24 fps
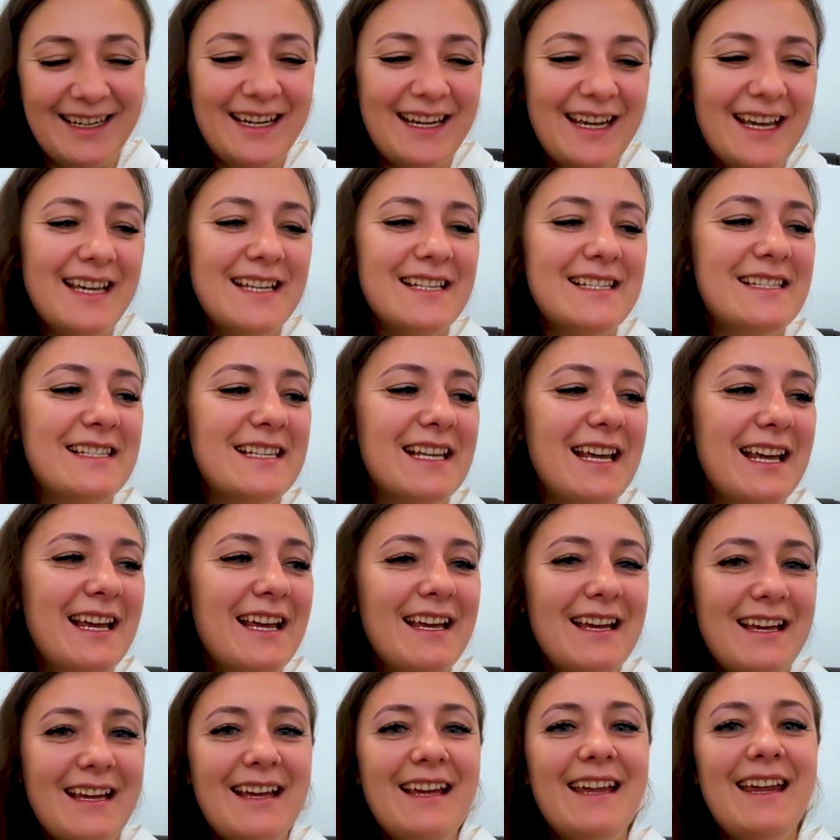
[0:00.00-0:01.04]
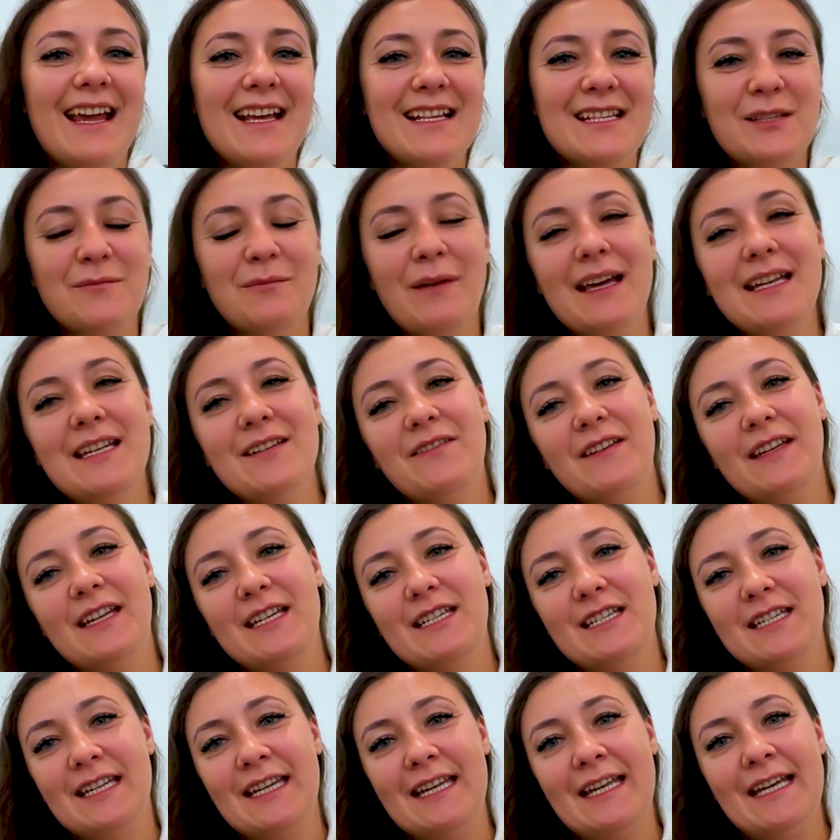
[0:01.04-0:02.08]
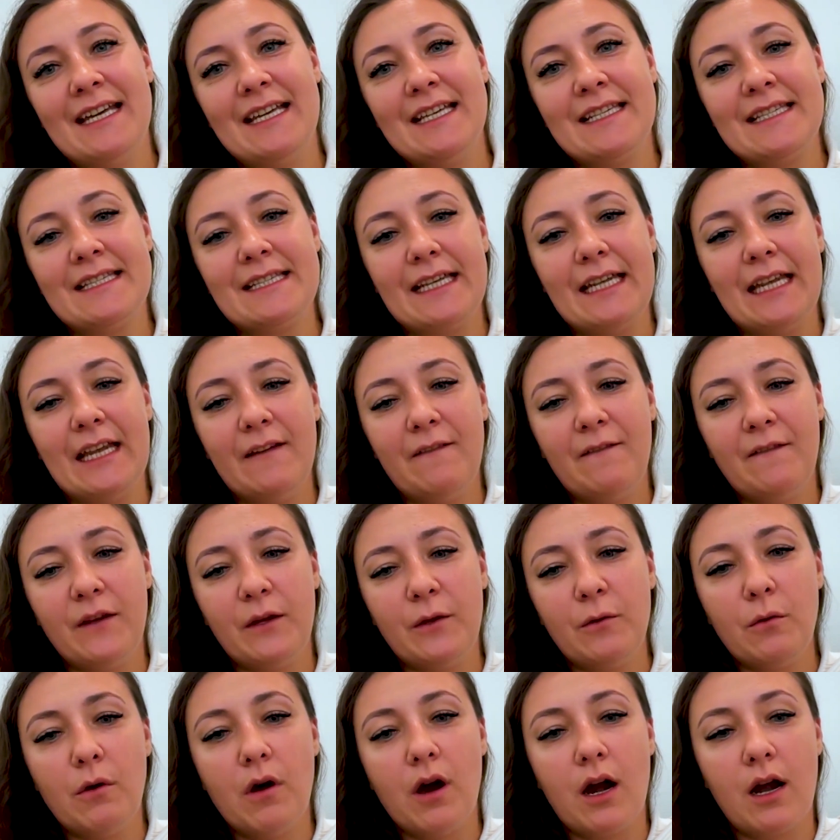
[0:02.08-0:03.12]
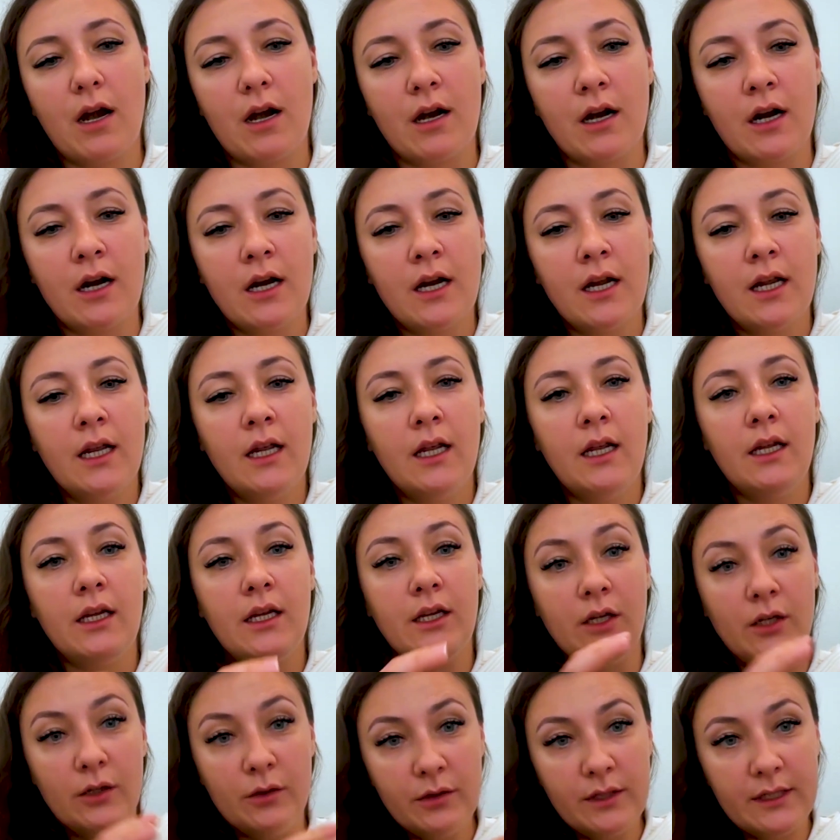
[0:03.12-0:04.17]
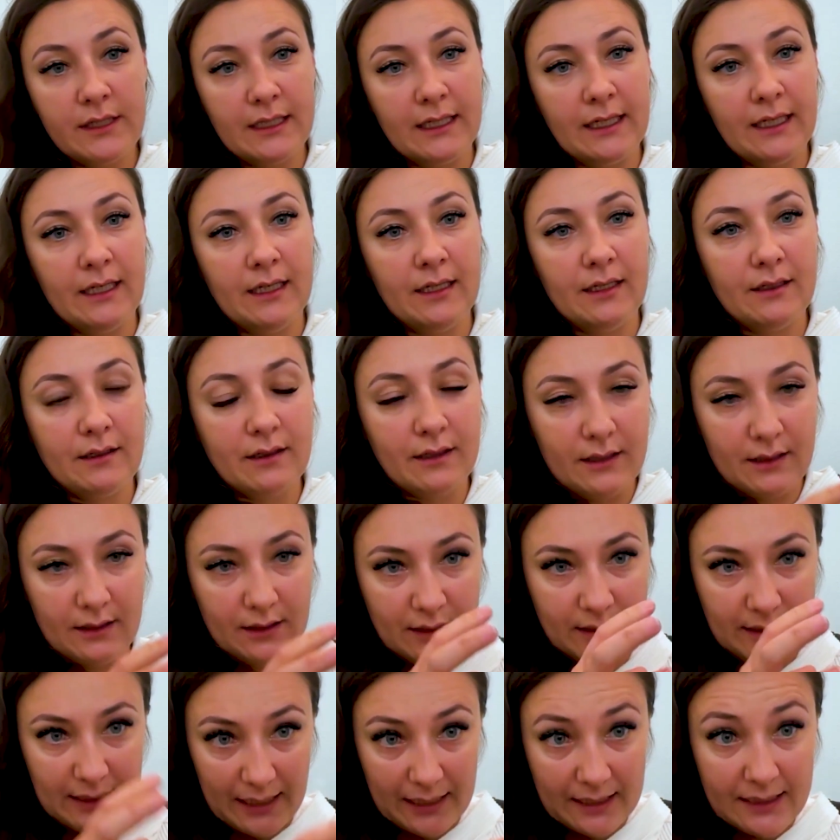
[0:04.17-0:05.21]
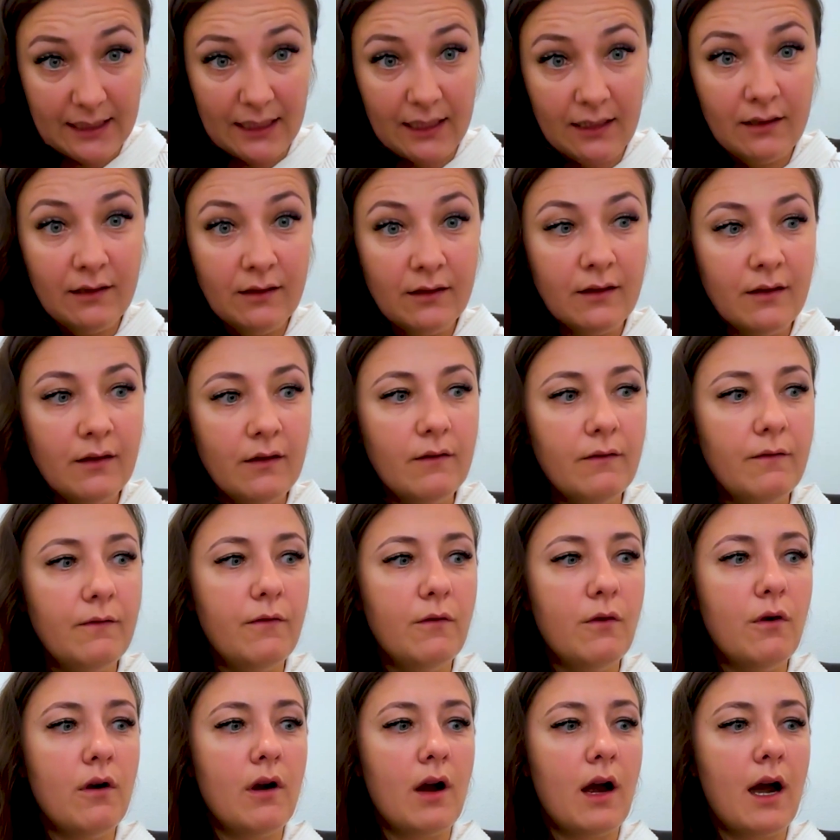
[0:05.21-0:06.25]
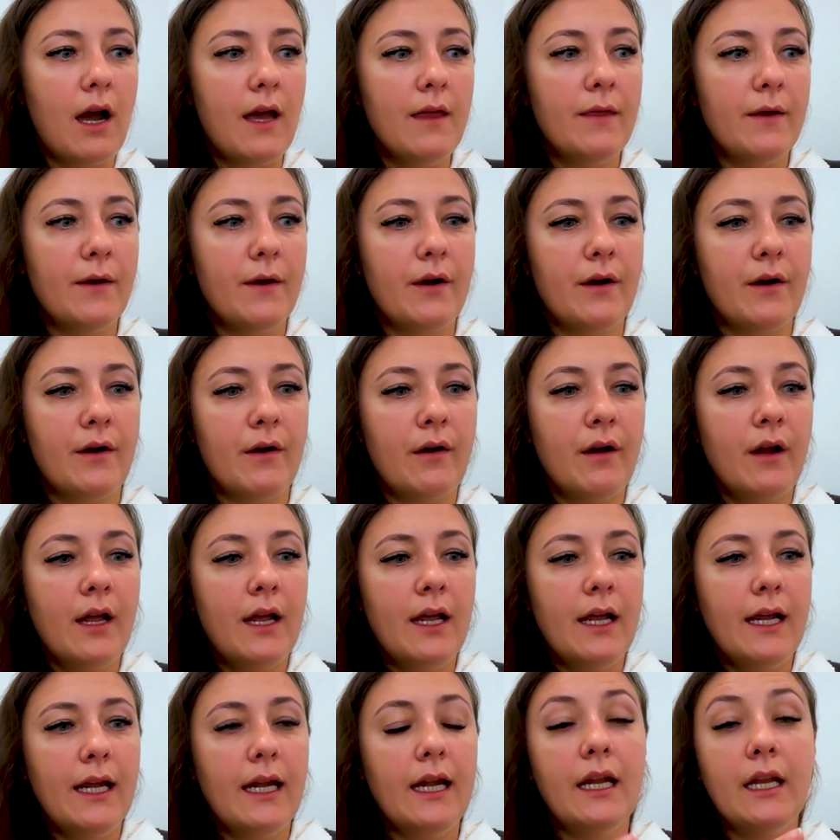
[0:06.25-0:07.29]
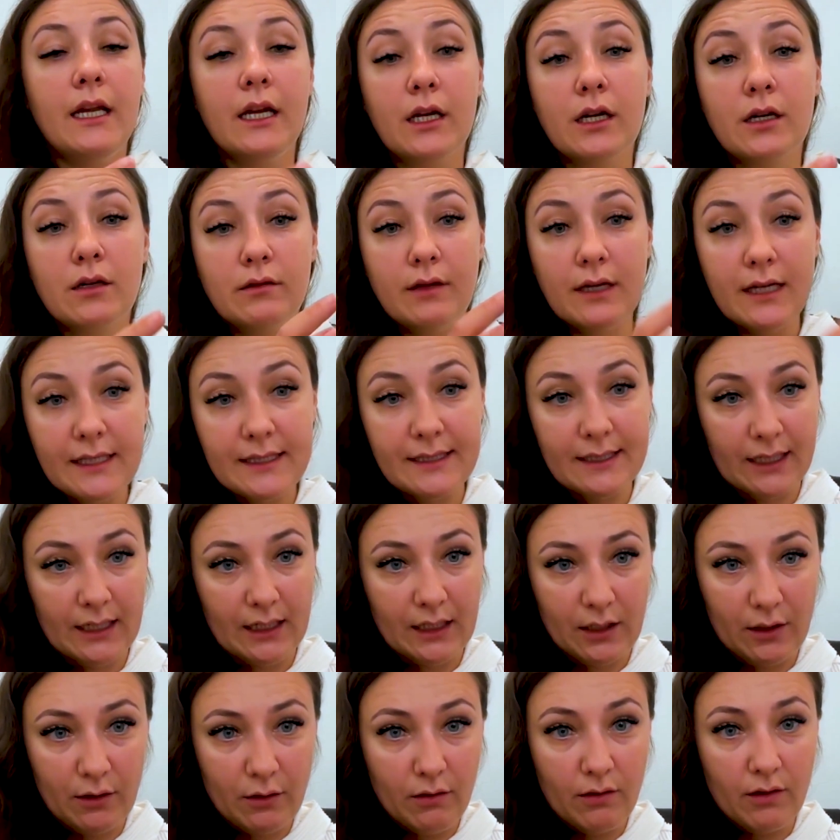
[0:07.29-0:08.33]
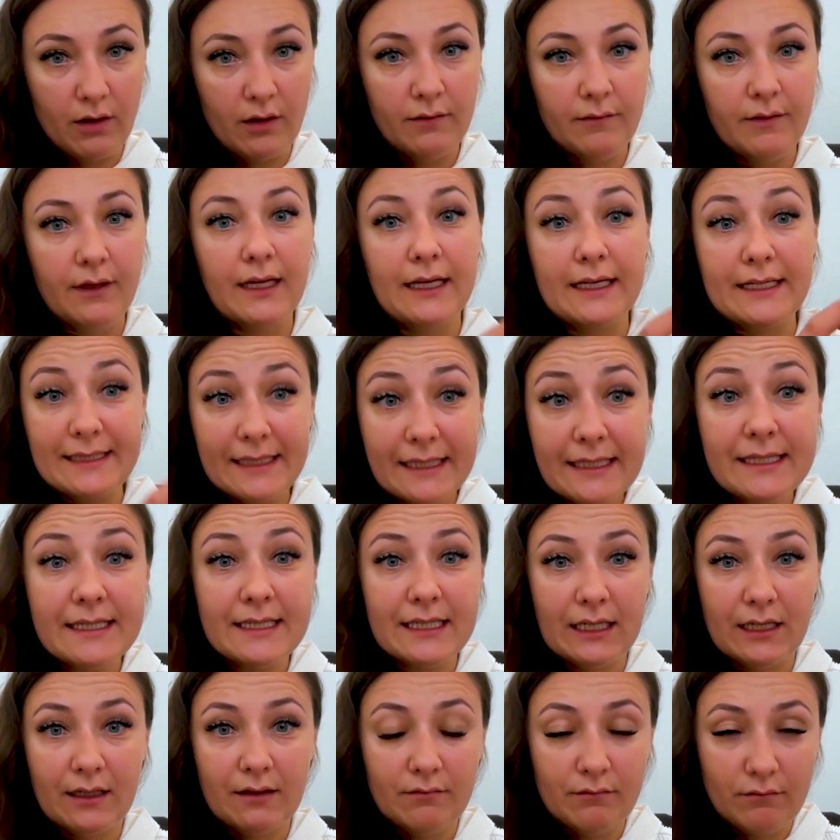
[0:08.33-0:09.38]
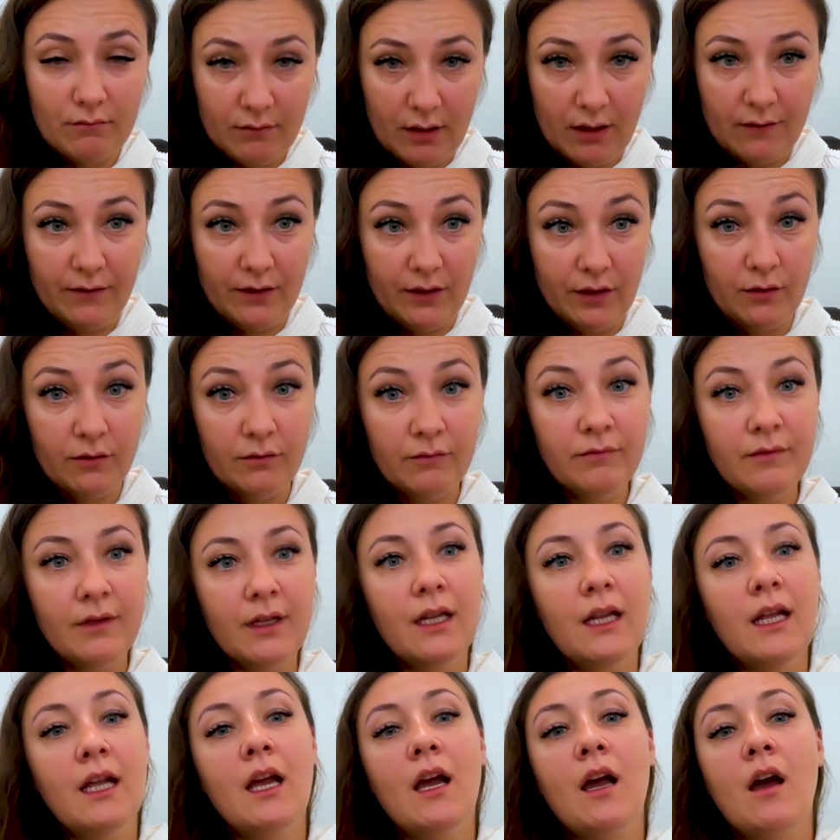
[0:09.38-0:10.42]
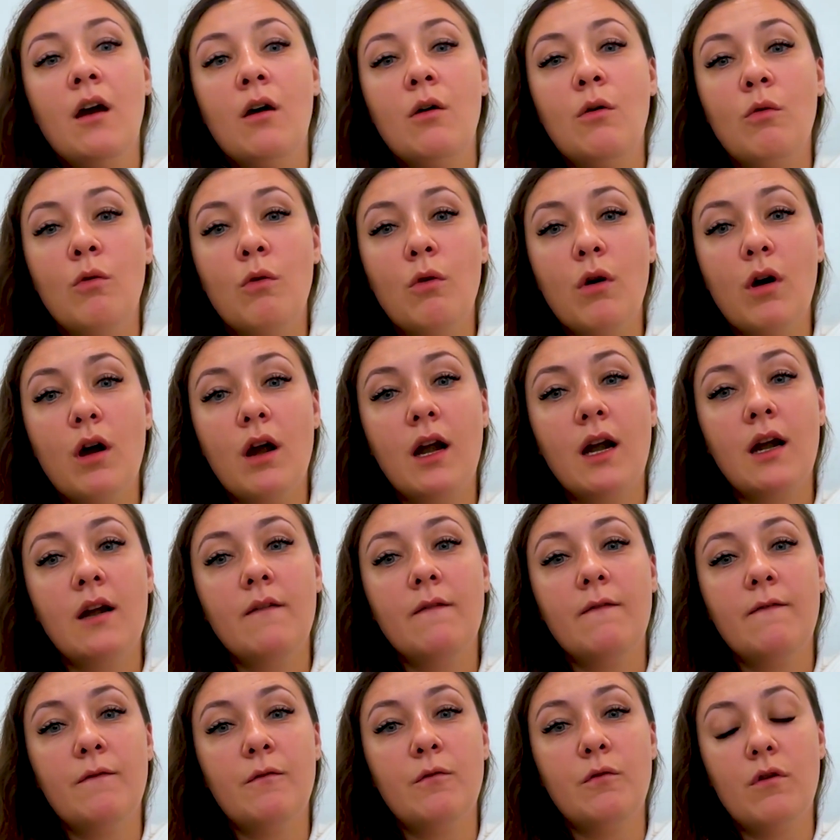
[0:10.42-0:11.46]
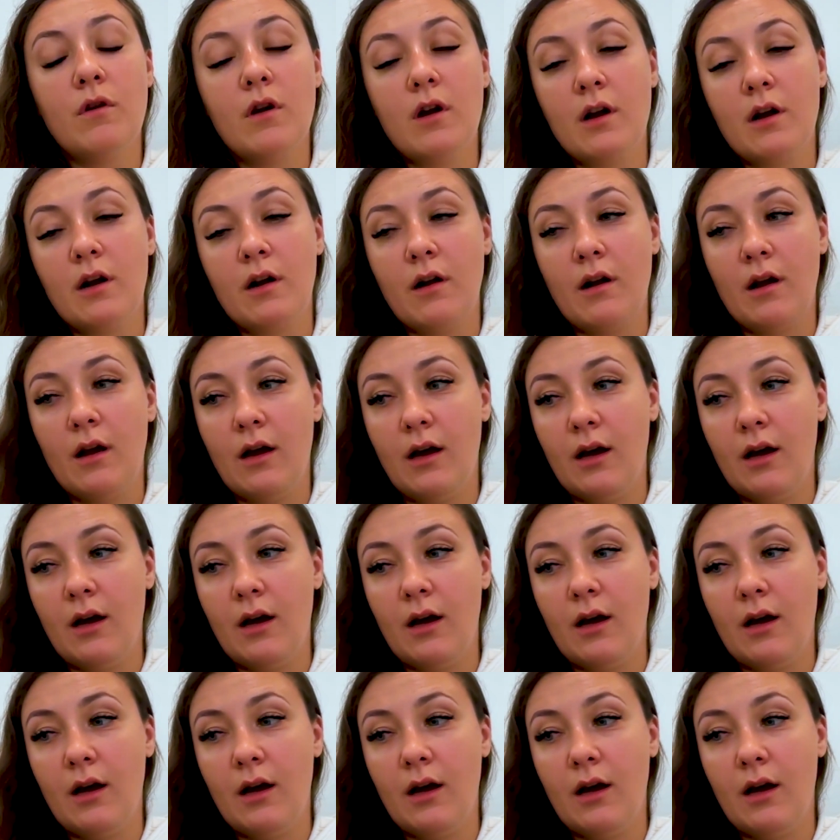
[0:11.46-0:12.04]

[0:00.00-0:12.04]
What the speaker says: is, yes, my definition is if you are using data for either increasing your existing revenue or for